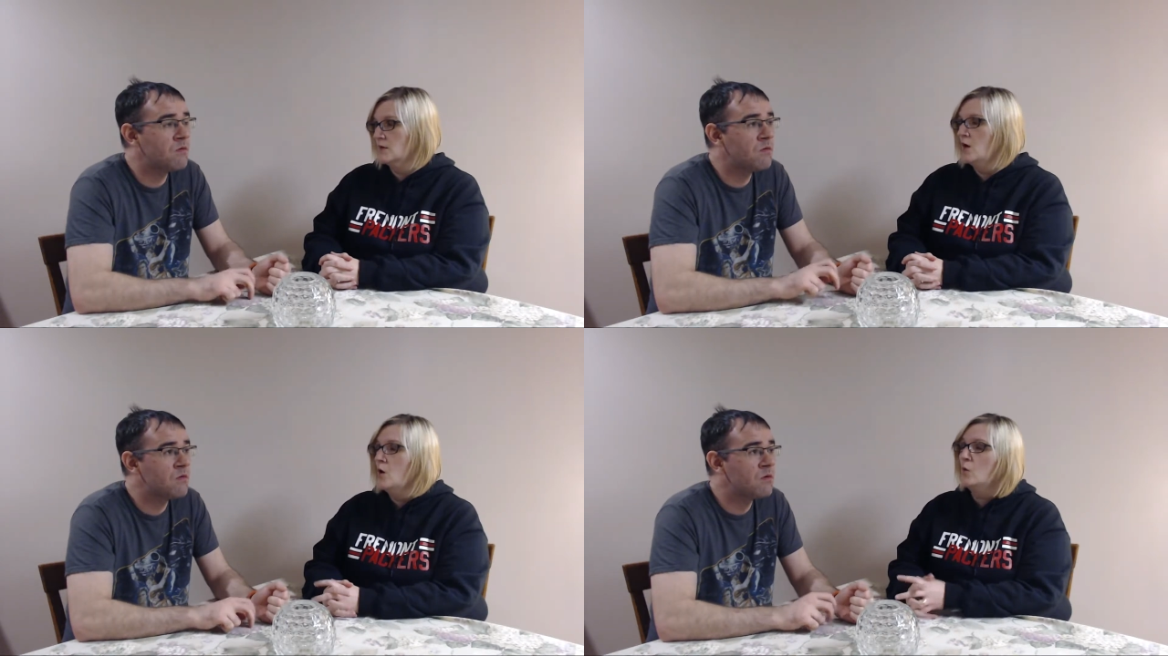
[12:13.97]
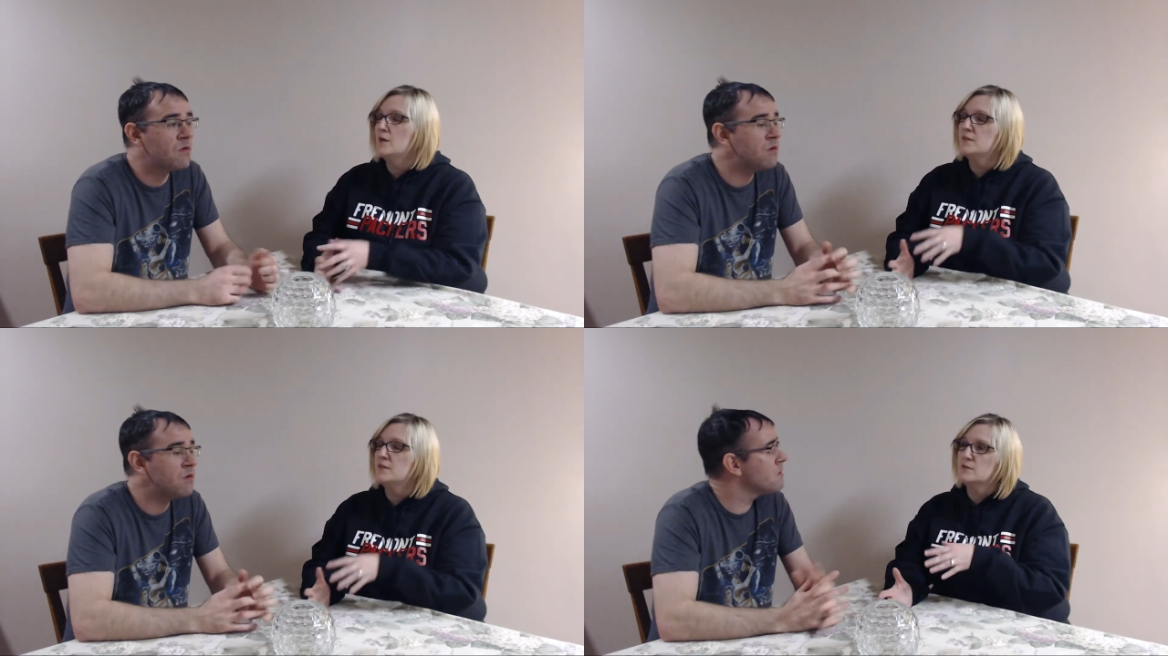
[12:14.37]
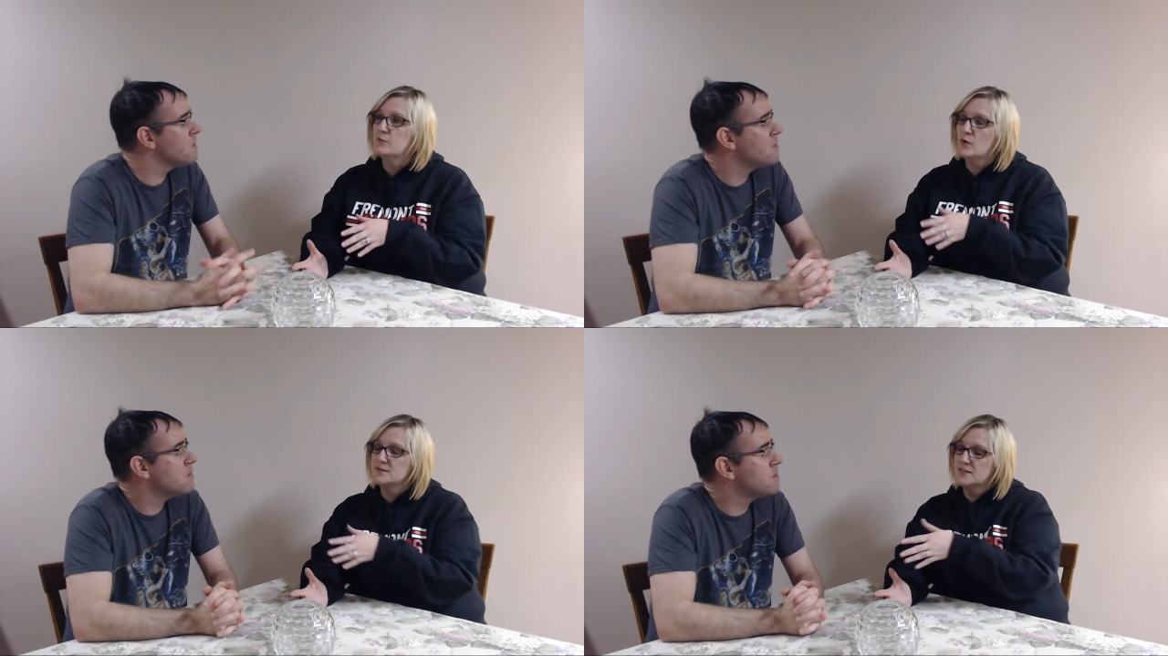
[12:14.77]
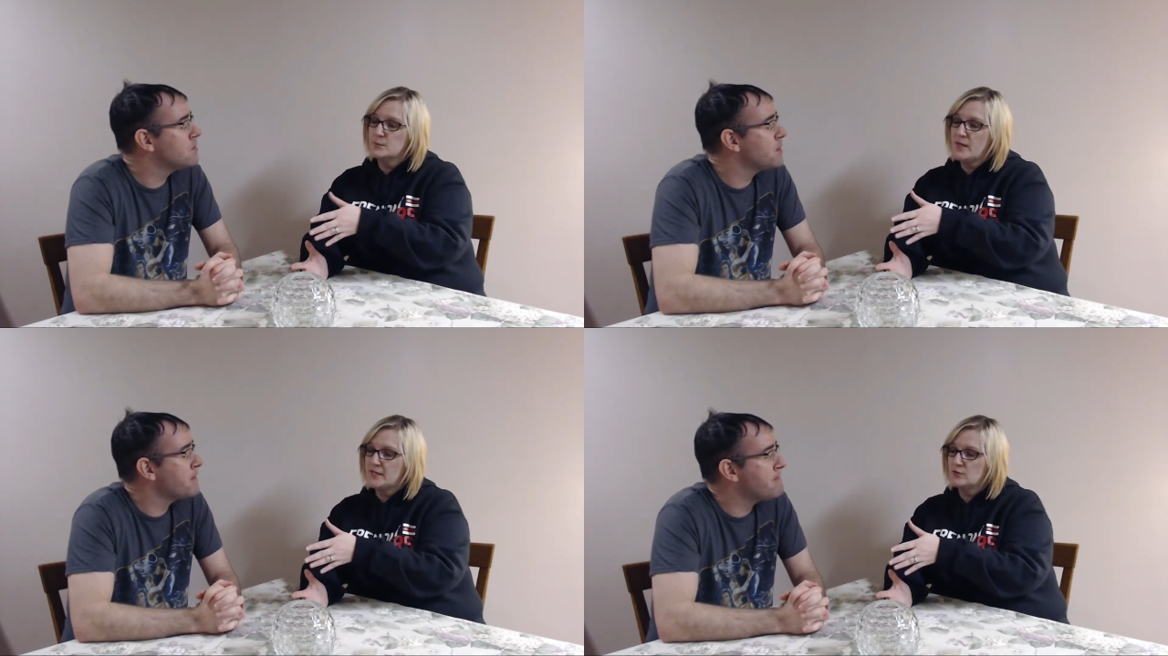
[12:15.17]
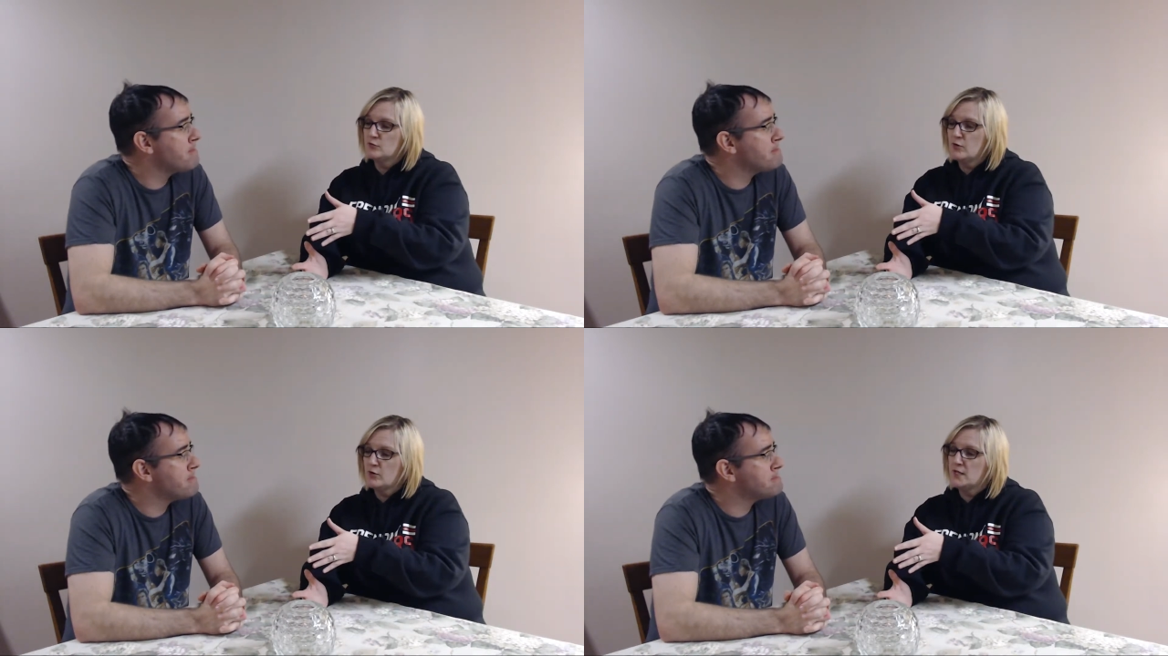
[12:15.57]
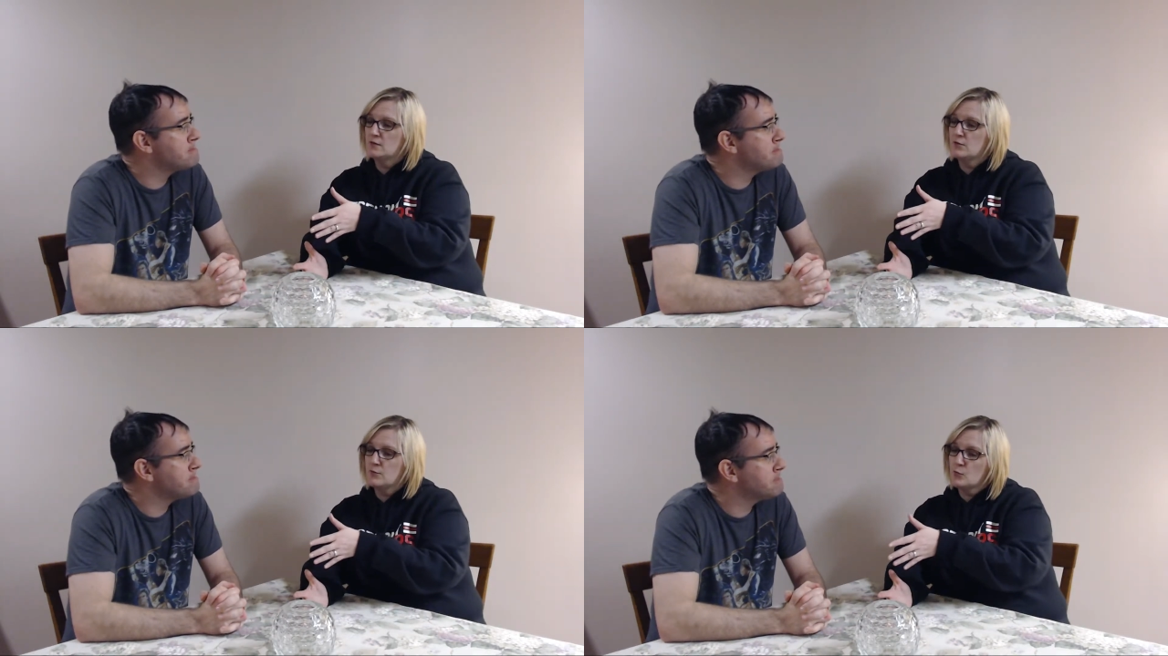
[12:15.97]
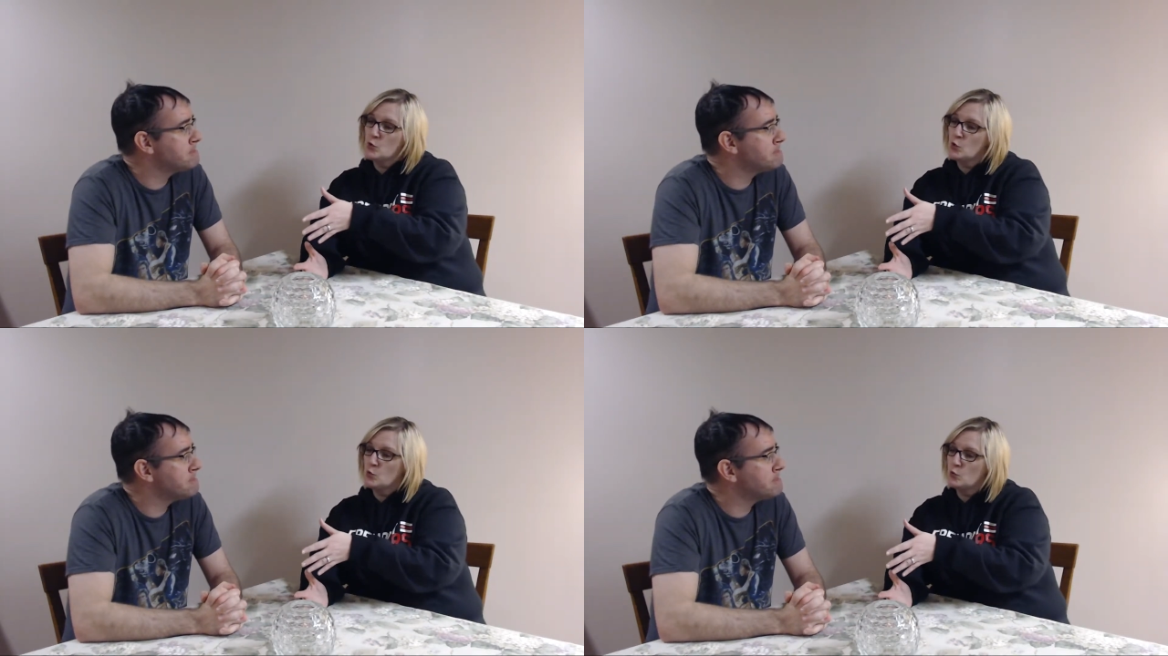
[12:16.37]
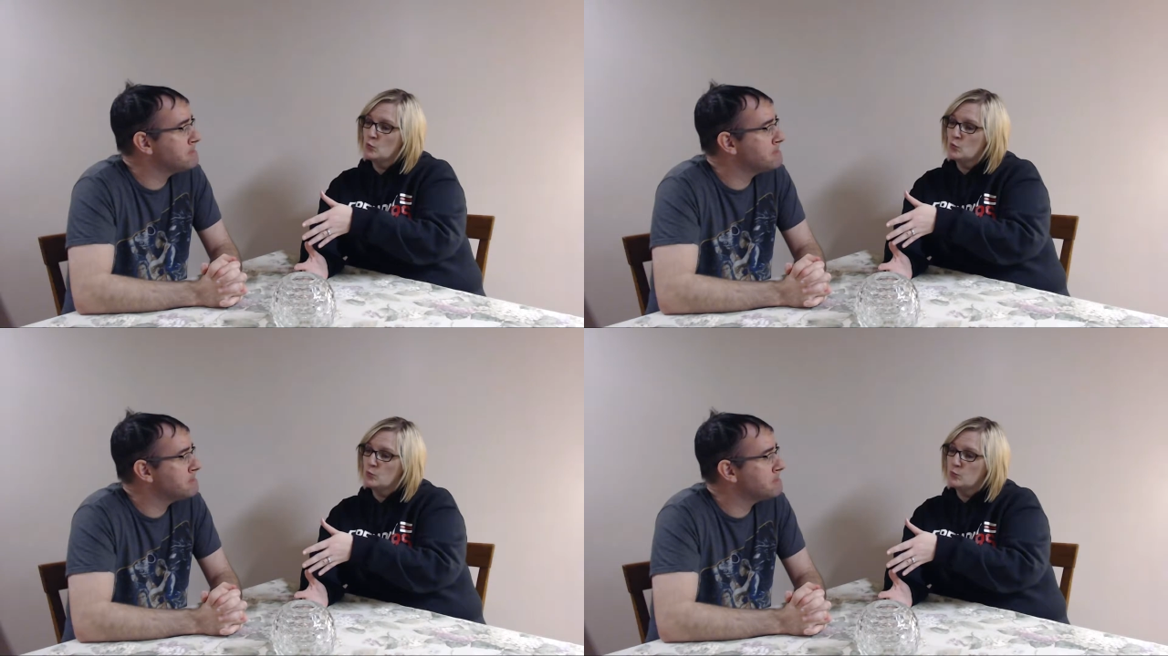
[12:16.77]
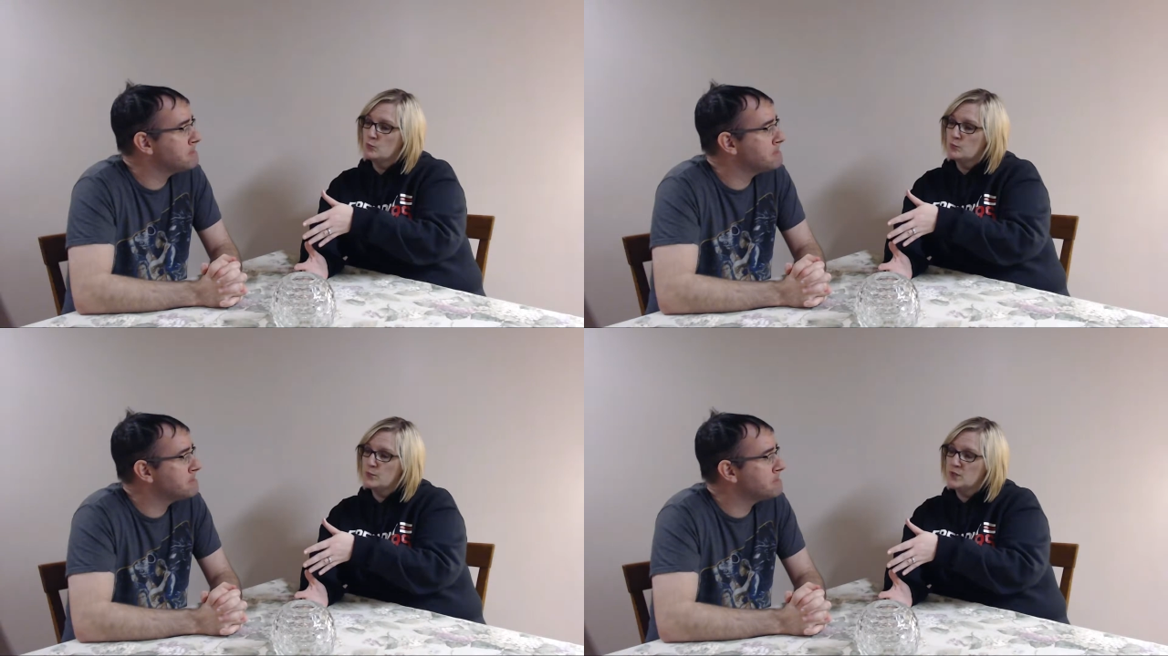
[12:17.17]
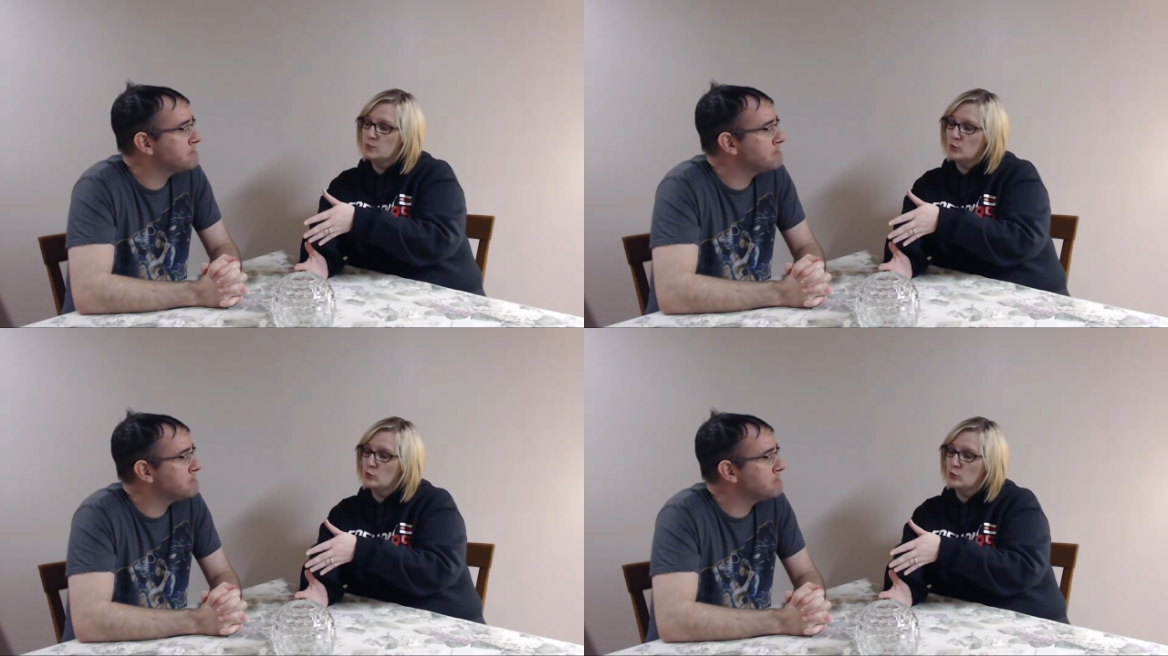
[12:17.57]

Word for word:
Speaker 1: Well, I think the force can penetrate through people